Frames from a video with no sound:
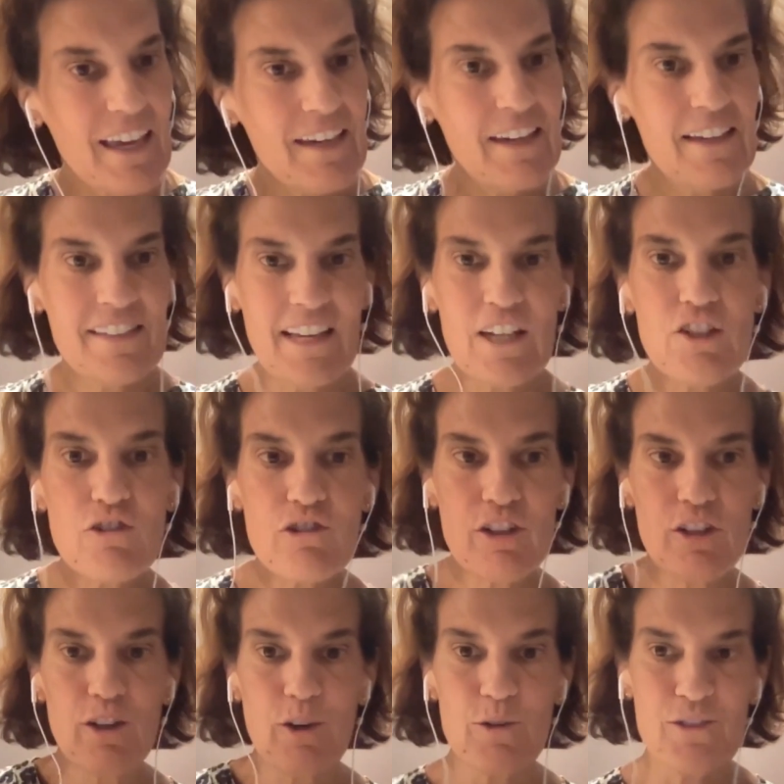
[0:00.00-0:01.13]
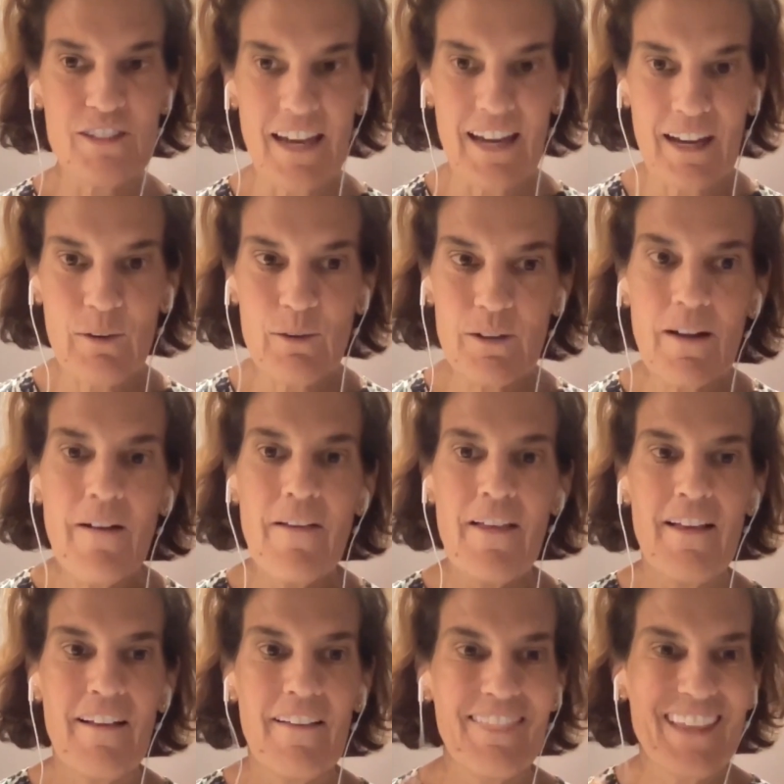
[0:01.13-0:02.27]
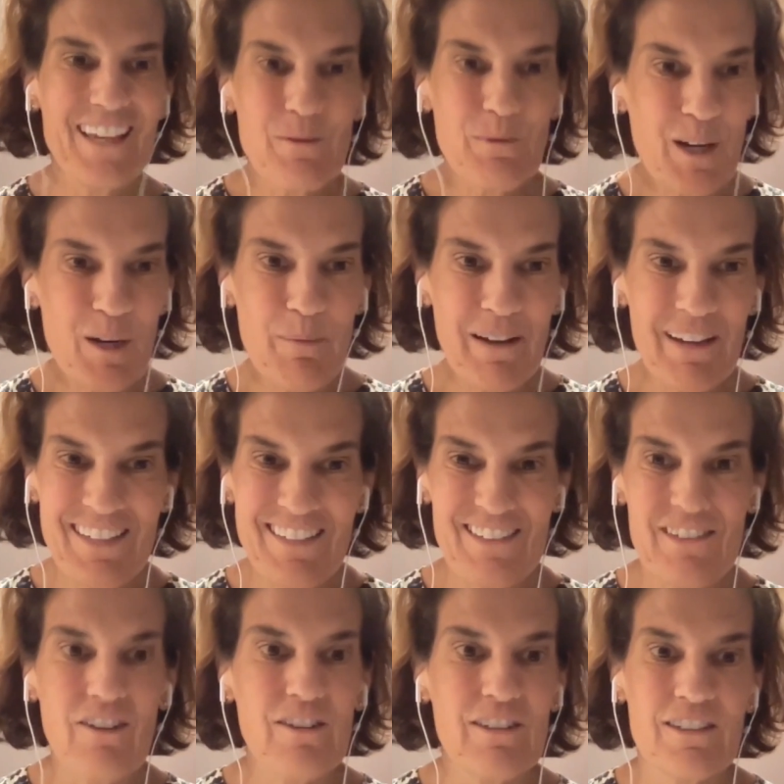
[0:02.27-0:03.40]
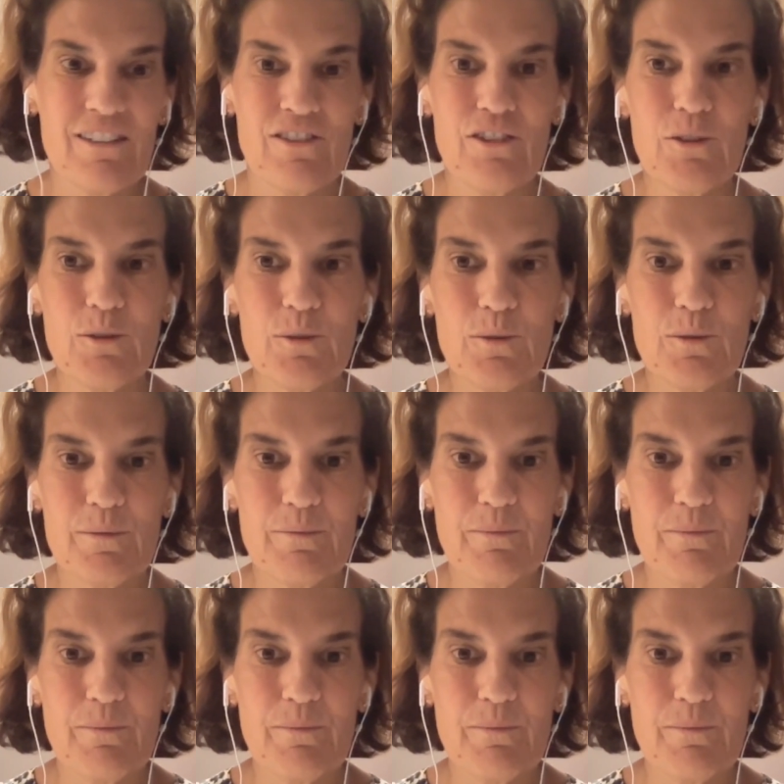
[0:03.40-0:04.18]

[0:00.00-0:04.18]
And as estrogen goes down, that's when our bodies start to